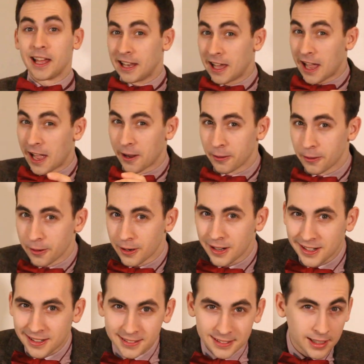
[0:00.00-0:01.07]
Hello.
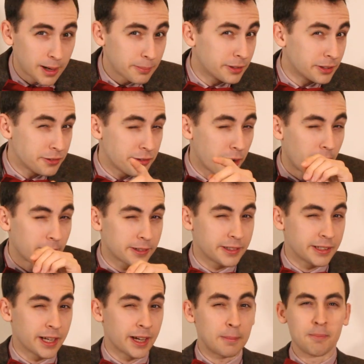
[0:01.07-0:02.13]
I'm the
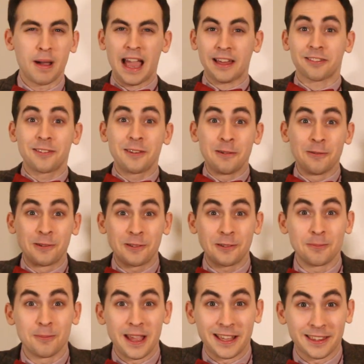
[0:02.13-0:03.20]
doctor. Matthew
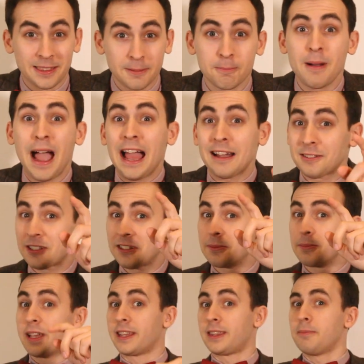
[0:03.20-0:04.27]
Smith. Matt
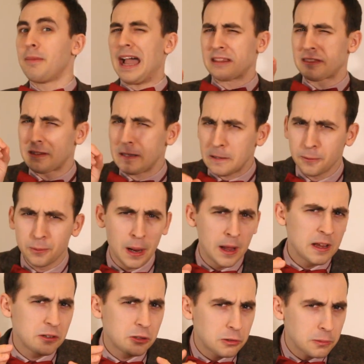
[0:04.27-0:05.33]
Smith. Matthew
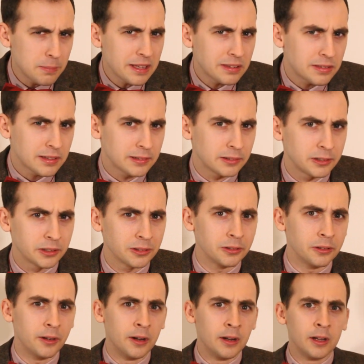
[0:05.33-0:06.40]
Smithington.
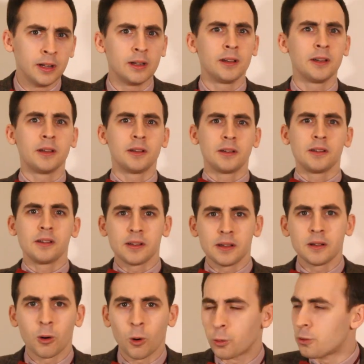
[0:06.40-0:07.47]

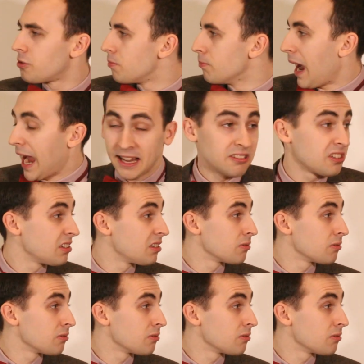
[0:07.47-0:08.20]
Or just Matt.